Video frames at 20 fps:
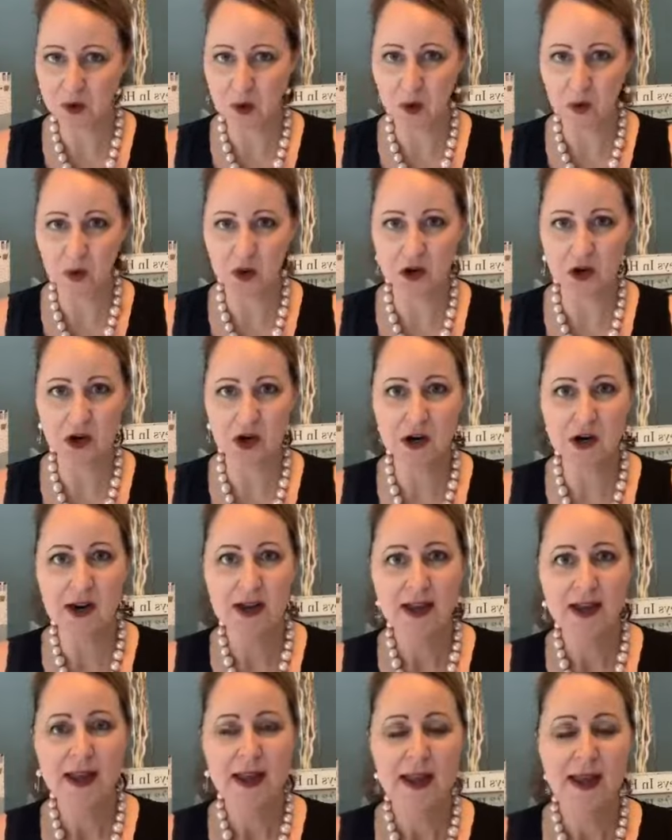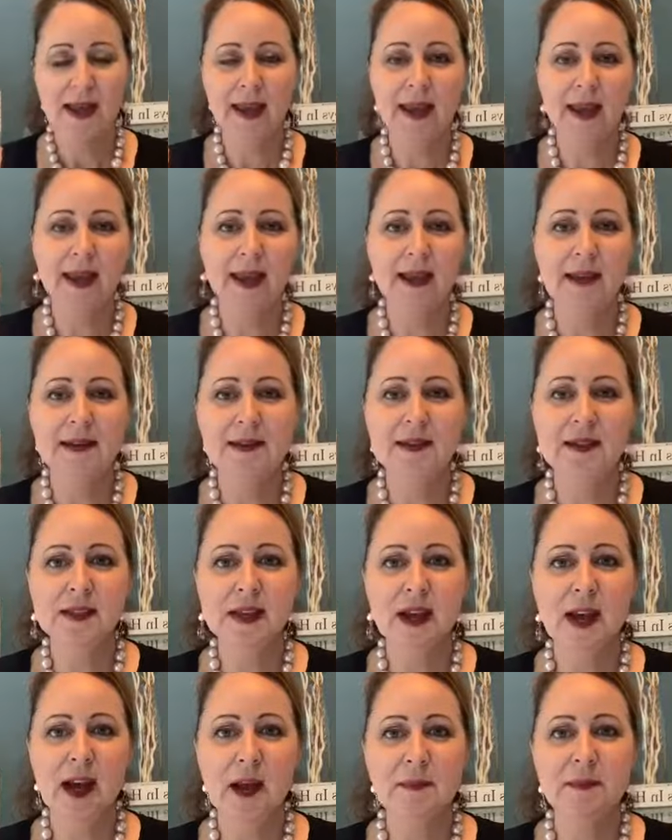per quarter.
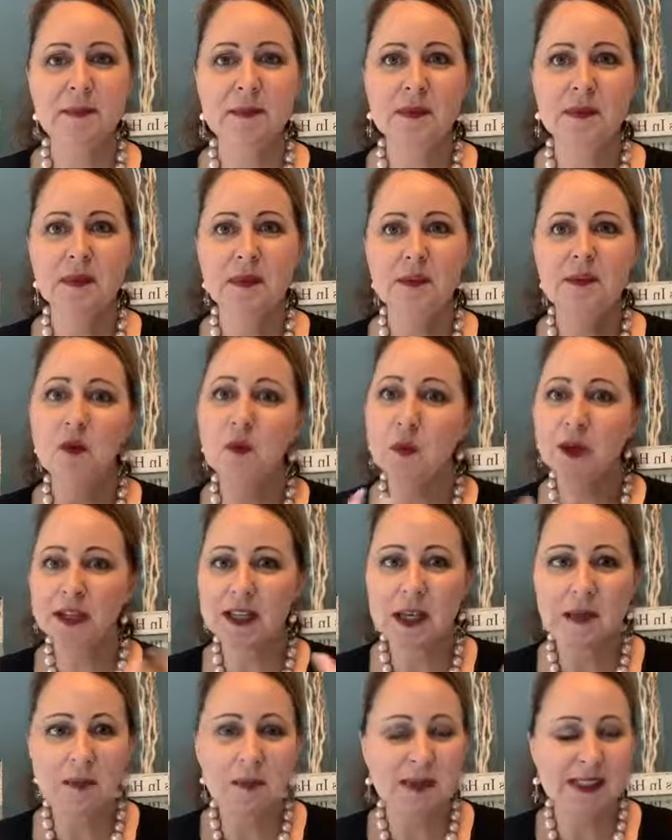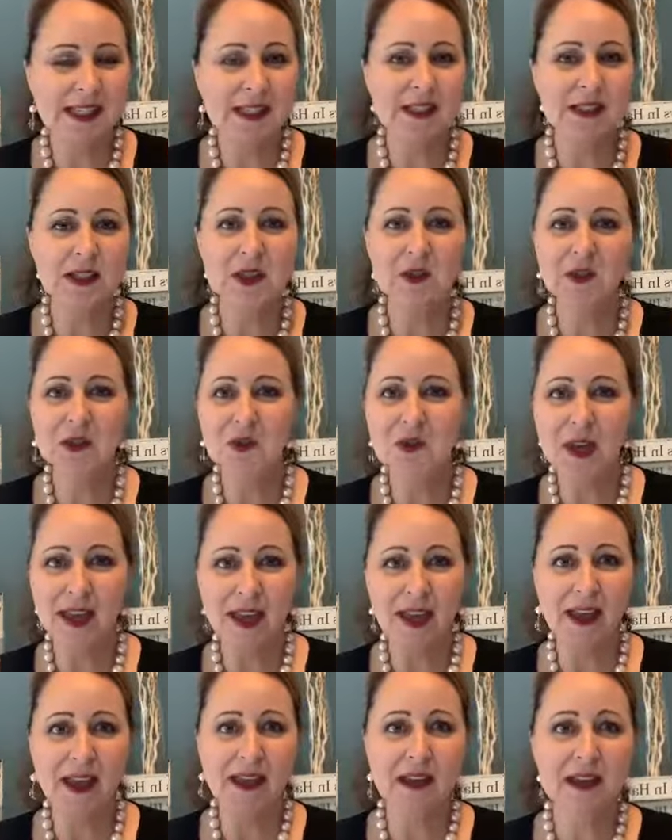And if you want to keep them seasonal, you
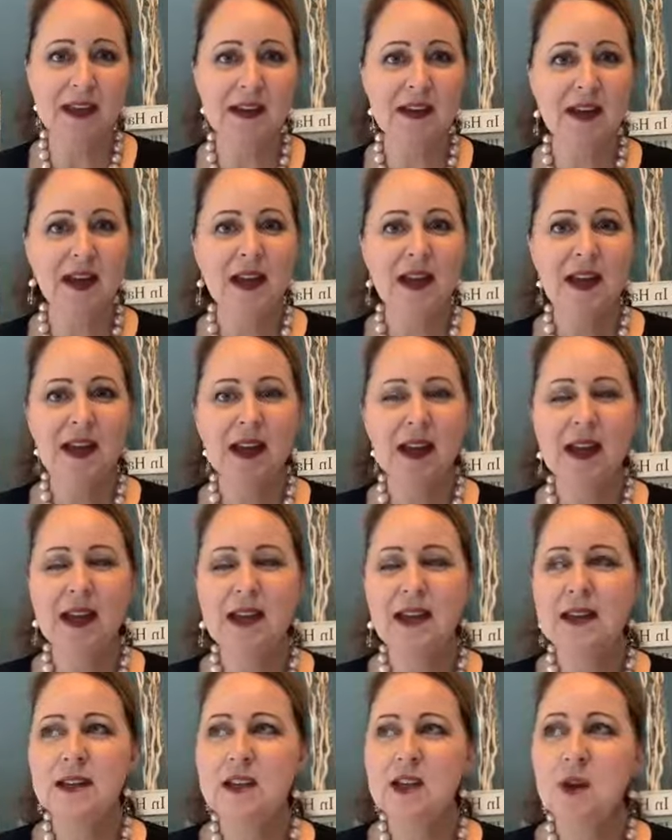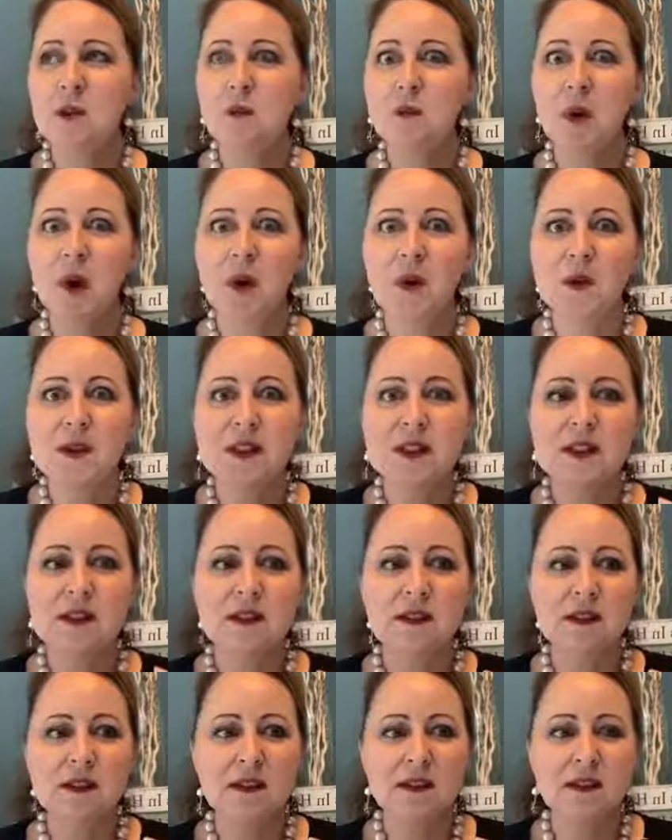can. And
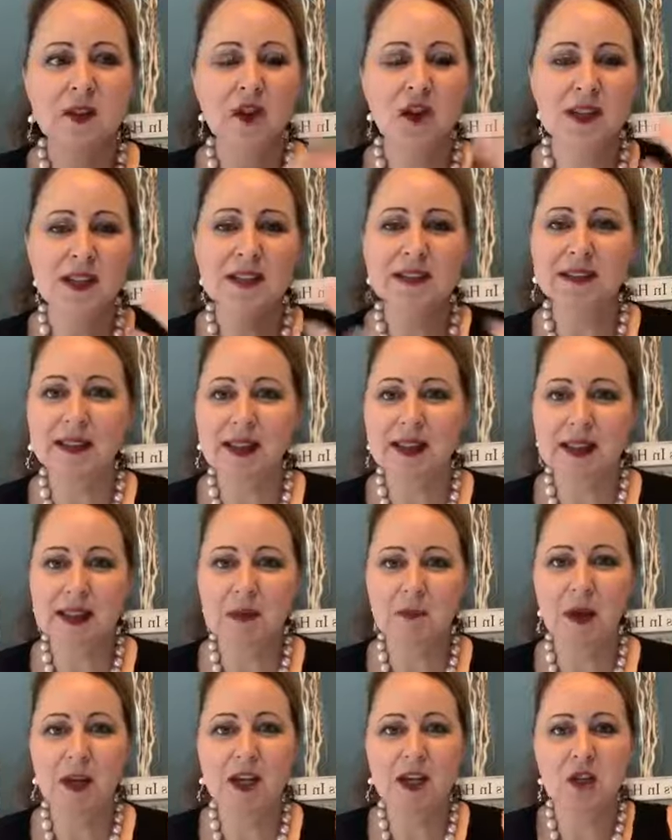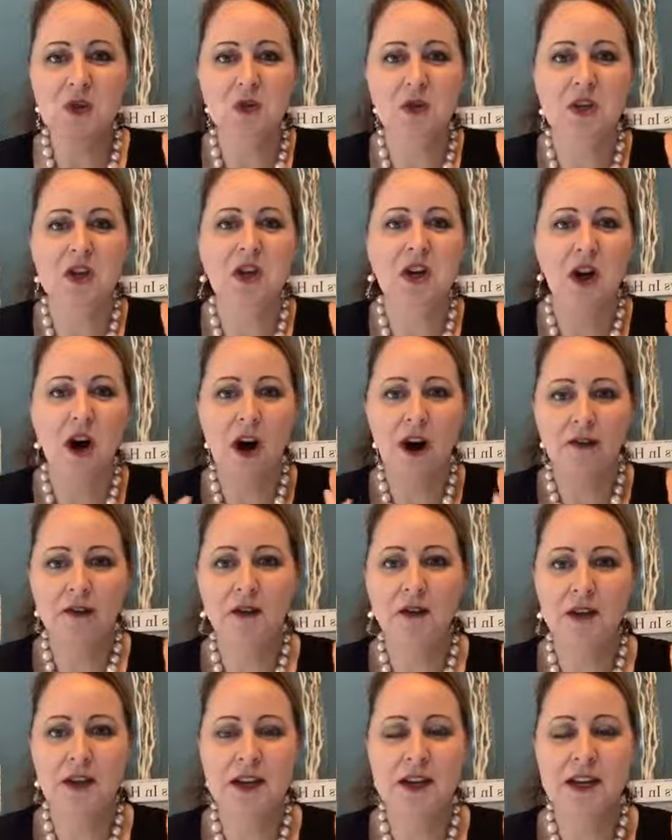create a landing page where you're
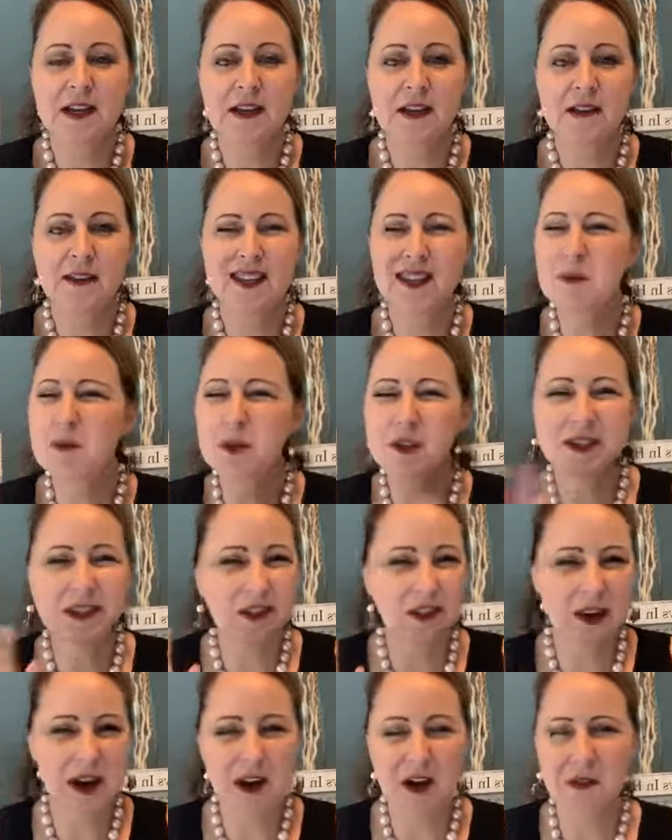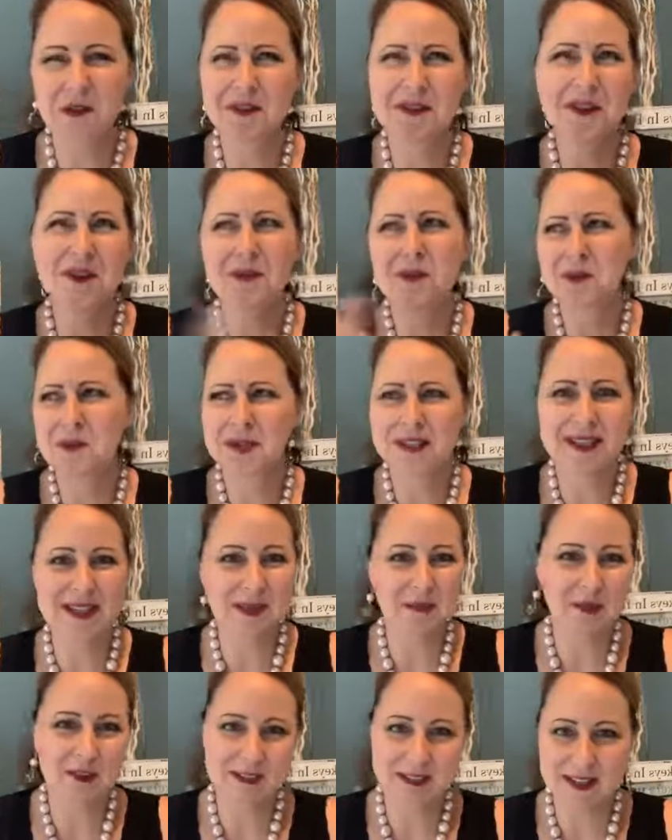offering, ebooks are out. No one reads
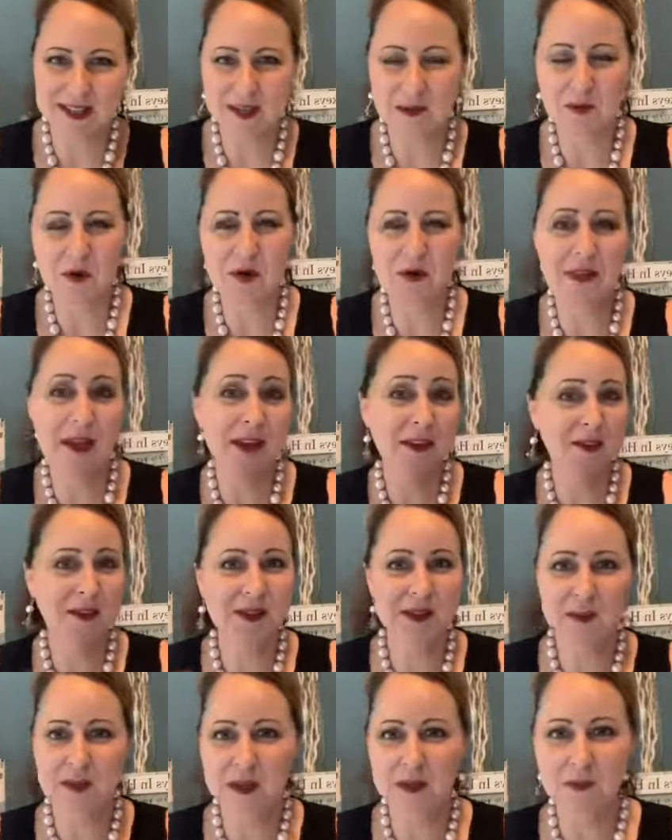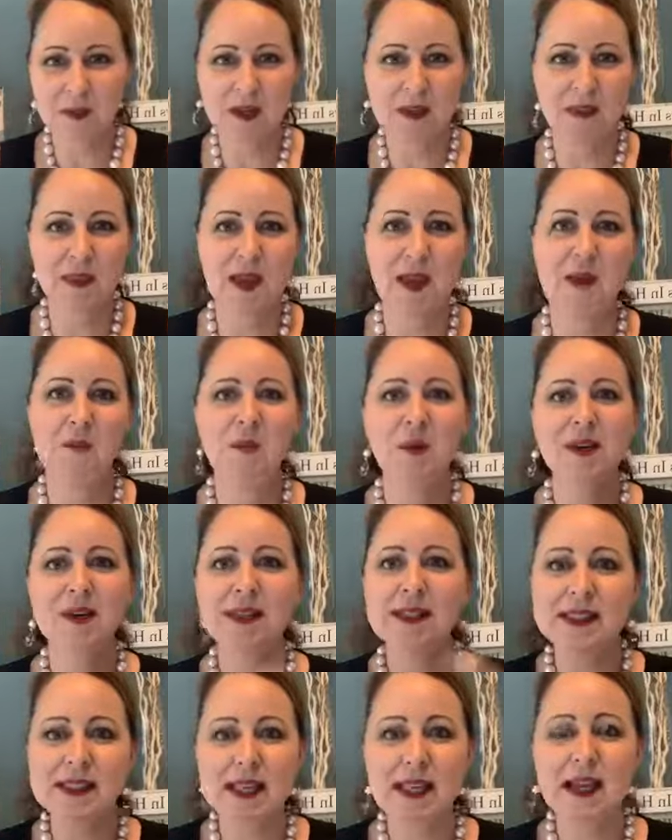ebooks anymore. That used to be the big thing. But
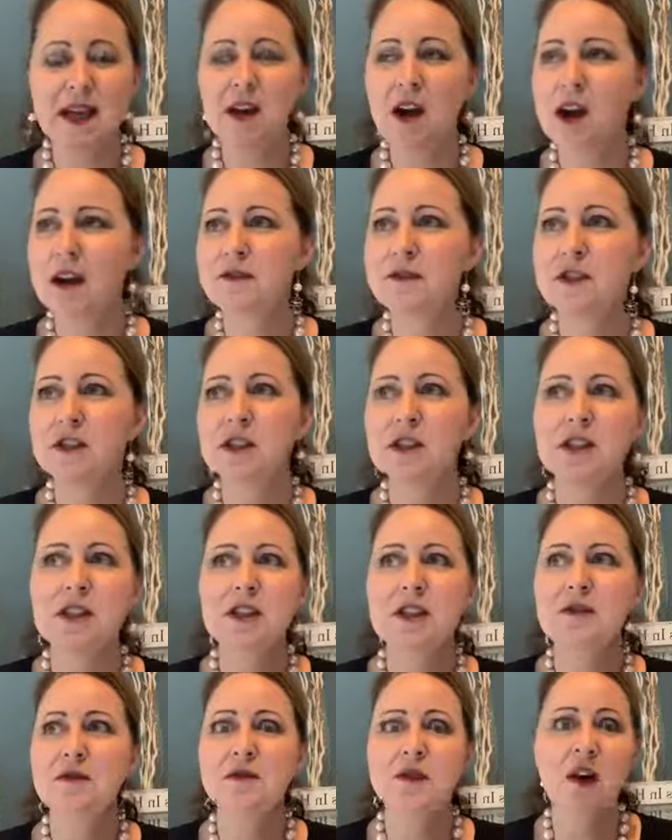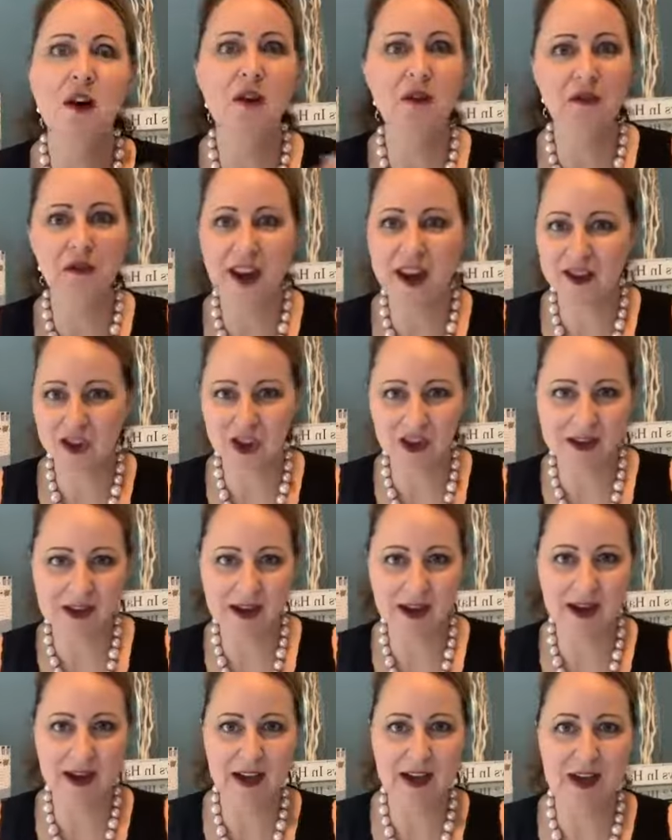instead, offer a fall fashion
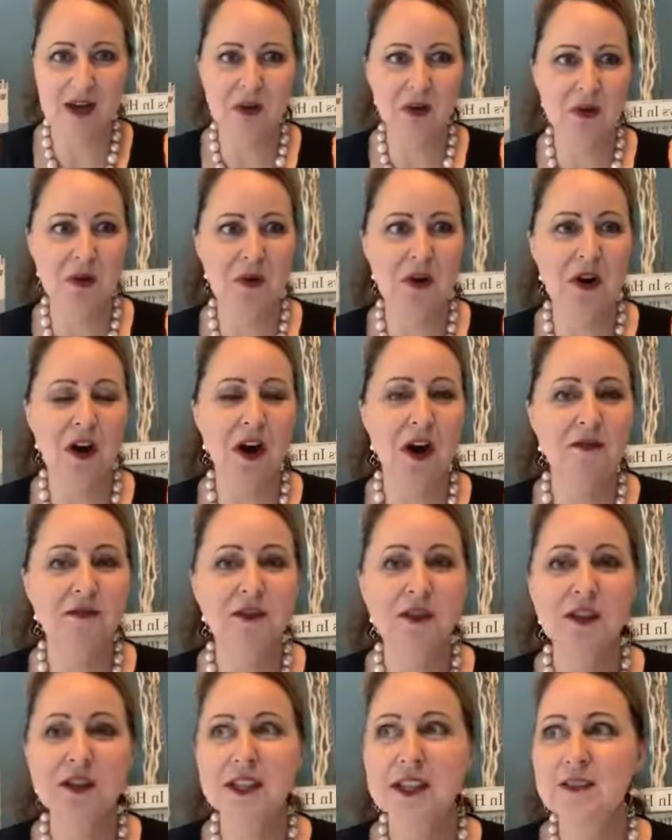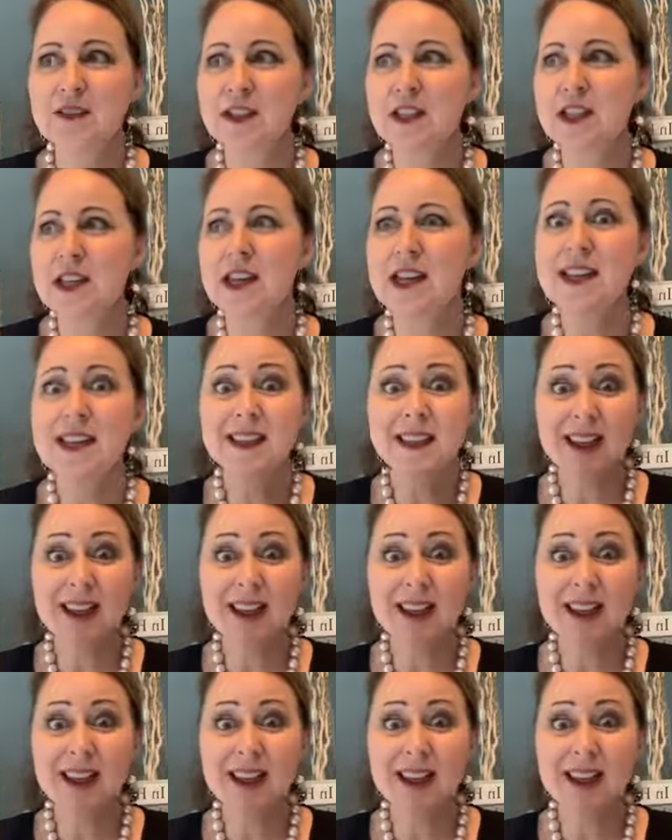guide, or offer, even